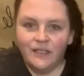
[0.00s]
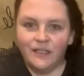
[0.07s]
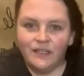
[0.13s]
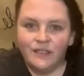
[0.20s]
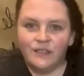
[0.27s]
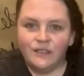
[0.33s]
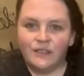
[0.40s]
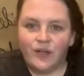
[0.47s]

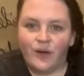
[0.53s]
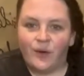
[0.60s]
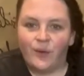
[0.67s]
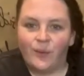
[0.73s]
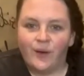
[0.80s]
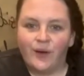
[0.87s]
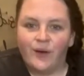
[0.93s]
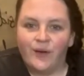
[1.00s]
So
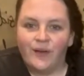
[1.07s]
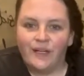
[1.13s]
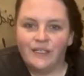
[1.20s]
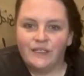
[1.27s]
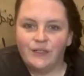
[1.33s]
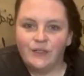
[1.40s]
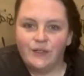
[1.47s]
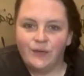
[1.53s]
we're going
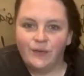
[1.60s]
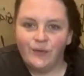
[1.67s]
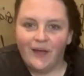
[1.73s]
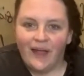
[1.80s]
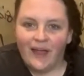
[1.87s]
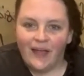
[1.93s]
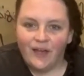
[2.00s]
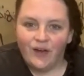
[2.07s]
to do
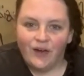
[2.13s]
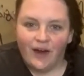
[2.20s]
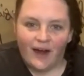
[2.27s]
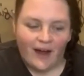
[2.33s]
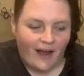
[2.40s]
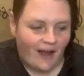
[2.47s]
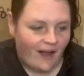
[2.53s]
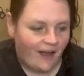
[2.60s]
a
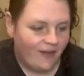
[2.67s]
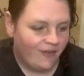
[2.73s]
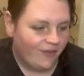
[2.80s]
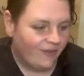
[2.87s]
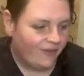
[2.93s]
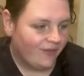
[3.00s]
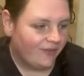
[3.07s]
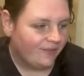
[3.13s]

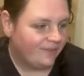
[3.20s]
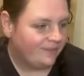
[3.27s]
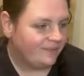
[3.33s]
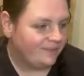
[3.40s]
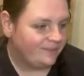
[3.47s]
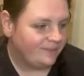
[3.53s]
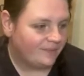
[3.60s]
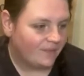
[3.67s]
craft.
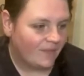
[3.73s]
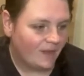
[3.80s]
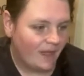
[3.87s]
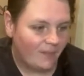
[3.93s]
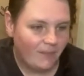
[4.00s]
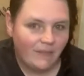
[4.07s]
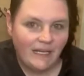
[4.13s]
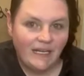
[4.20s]

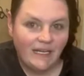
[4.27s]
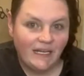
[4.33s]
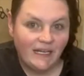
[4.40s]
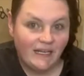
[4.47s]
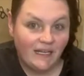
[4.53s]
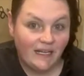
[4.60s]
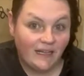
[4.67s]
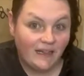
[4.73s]
Let me
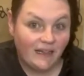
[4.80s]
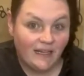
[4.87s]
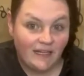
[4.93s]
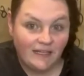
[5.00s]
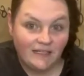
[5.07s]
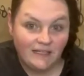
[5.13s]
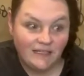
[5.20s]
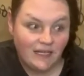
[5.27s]
get
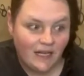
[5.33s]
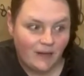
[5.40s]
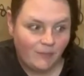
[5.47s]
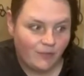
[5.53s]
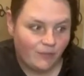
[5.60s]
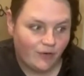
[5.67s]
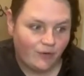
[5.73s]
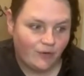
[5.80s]
this up
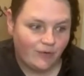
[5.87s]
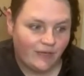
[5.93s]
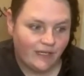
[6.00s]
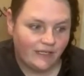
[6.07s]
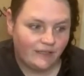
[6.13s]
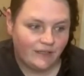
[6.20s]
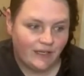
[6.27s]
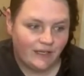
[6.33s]
real quick
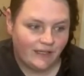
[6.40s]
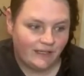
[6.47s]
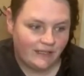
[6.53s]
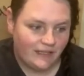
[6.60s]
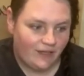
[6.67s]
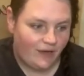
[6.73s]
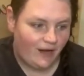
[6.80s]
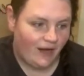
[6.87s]
so I can see
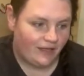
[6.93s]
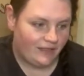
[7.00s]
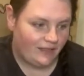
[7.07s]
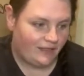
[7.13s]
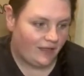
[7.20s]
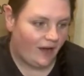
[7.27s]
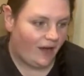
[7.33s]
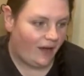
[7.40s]
you guys'
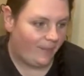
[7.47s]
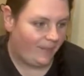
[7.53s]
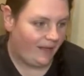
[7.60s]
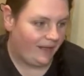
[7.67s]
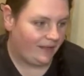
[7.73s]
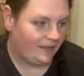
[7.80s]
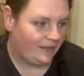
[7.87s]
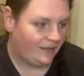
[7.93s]

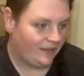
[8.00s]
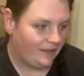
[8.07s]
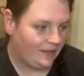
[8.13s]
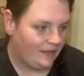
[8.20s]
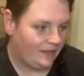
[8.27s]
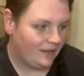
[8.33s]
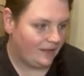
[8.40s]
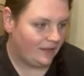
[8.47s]
comments.
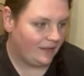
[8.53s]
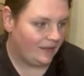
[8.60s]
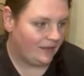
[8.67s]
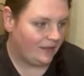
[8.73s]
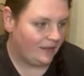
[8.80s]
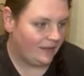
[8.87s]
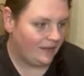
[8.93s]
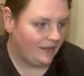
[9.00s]

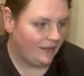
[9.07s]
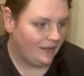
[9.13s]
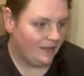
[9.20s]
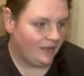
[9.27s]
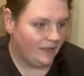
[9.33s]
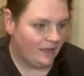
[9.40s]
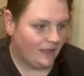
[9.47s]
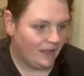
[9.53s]

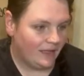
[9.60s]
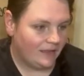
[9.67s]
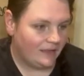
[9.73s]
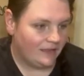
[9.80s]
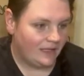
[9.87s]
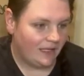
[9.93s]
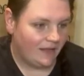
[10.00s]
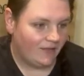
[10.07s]
Let's
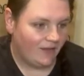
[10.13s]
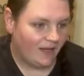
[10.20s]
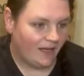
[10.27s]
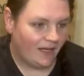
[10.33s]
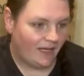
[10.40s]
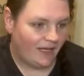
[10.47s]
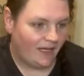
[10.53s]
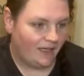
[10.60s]
see if I can
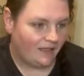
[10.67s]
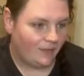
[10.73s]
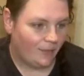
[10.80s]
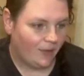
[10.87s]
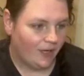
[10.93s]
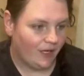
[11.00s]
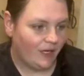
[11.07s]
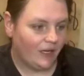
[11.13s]
get it to
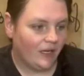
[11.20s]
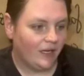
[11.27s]
work.